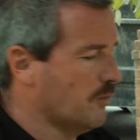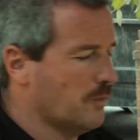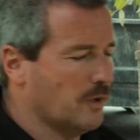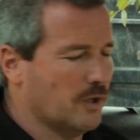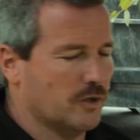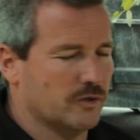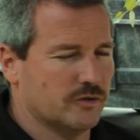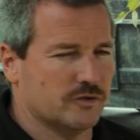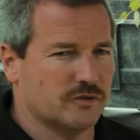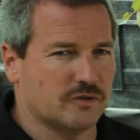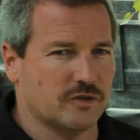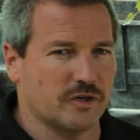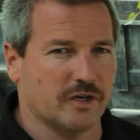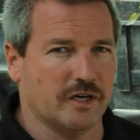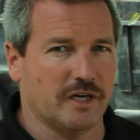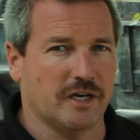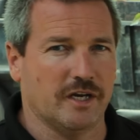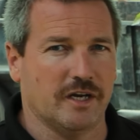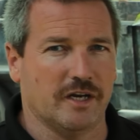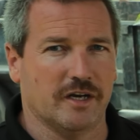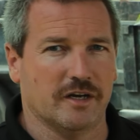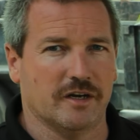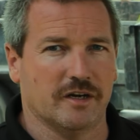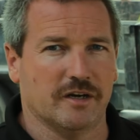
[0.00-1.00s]
birch tree
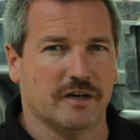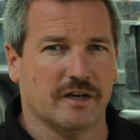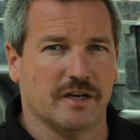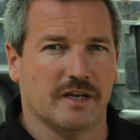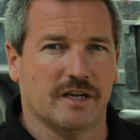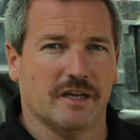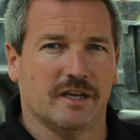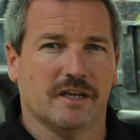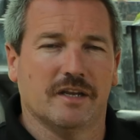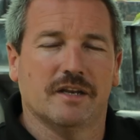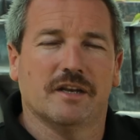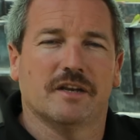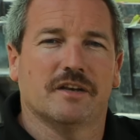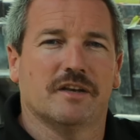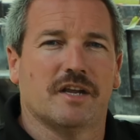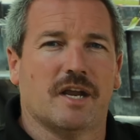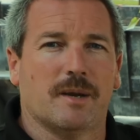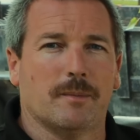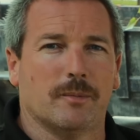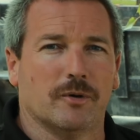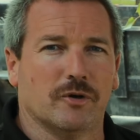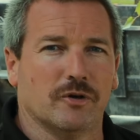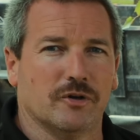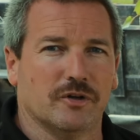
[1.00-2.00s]
here in a
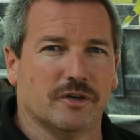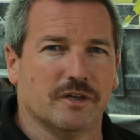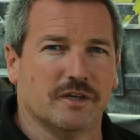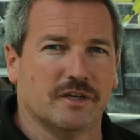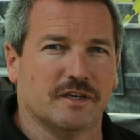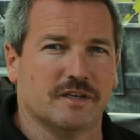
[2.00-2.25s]
neighborhood